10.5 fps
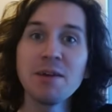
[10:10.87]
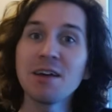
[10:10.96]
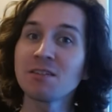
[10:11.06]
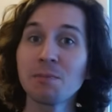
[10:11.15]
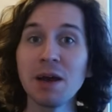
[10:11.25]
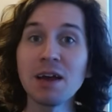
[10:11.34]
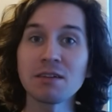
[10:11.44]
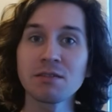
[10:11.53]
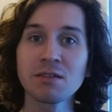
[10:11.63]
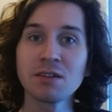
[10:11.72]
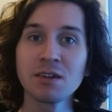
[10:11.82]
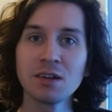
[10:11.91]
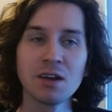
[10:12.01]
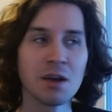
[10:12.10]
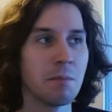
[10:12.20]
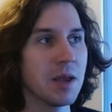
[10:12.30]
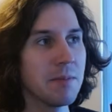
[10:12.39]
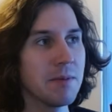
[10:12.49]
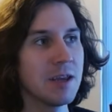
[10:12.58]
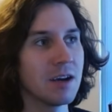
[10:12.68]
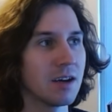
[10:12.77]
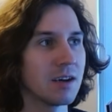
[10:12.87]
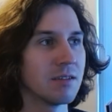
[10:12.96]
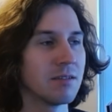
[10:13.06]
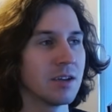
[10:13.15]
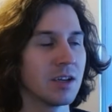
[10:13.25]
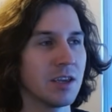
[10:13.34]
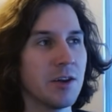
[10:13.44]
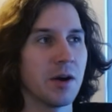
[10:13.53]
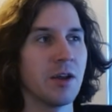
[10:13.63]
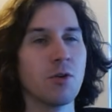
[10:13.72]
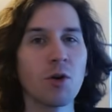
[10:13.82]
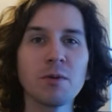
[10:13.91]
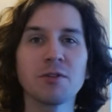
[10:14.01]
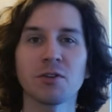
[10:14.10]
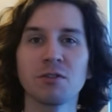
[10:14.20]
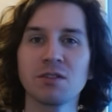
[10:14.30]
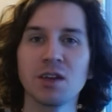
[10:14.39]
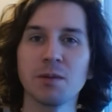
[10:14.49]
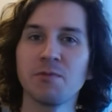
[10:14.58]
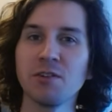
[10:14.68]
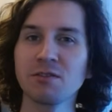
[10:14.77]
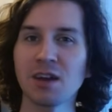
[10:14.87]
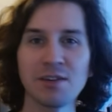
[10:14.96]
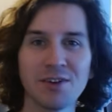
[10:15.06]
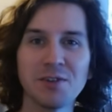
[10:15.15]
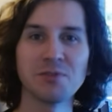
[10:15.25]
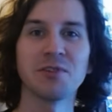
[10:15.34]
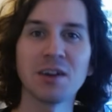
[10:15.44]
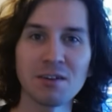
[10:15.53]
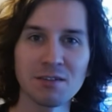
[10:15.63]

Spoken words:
that's best. Maybe a normal turn skip feels kind of unfair,